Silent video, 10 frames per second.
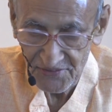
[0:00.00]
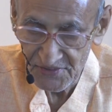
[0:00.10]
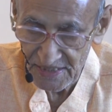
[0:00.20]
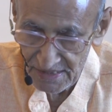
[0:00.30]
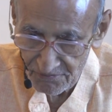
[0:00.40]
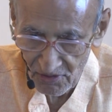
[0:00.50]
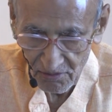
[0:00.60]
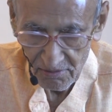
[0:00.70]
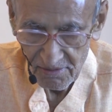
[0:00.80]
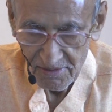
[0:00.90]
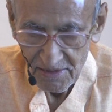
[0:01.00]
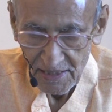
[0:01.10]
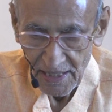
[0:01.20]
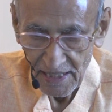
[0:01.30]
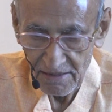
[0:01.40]
as an evil,
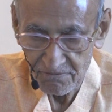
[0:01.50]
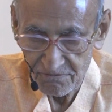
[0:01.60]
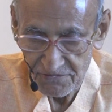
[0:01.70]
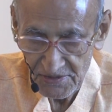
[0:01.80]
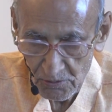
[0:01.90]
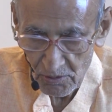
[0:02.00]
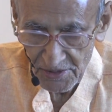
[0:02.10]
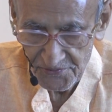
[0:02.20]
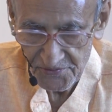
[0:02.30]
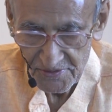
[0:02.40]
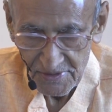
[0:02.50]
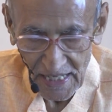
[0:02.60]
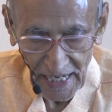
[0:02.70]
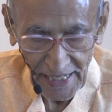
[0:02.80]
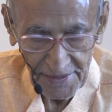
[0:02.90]
a virulent
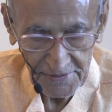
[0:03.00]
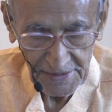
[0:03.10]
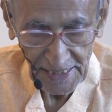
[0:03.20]
and